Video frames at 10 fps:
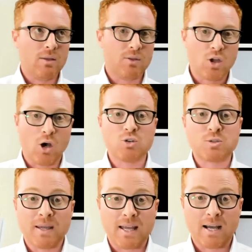the goal
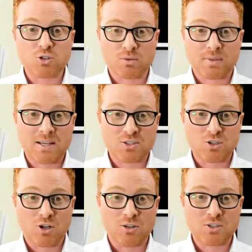to make
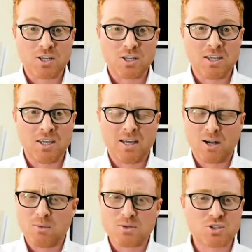$100,000 in a year, and
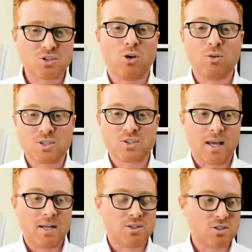I was so
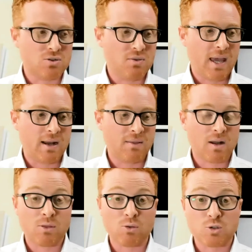excited to do that. And
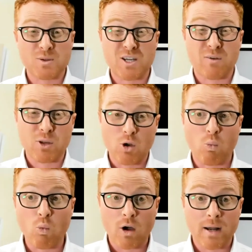then I thought to myself, you know,
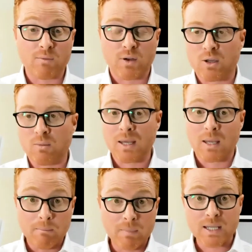what if I could make
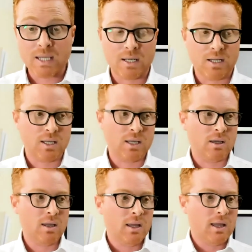$1 million in a
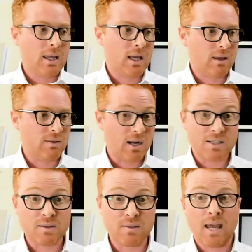year? And then I
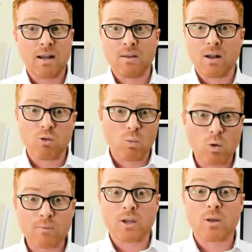did that. And then I thought,
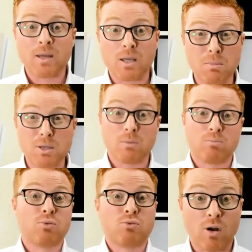what if I could make $1
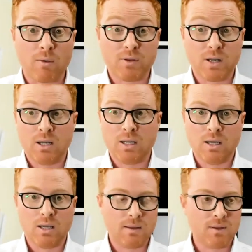million profit in a
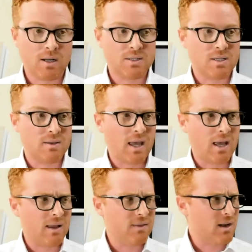year? And then I did
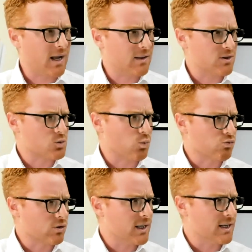that. And then I had this
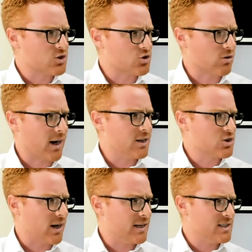really
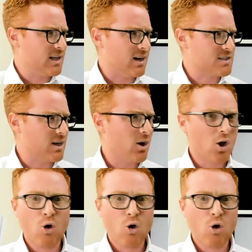strange idea. I said,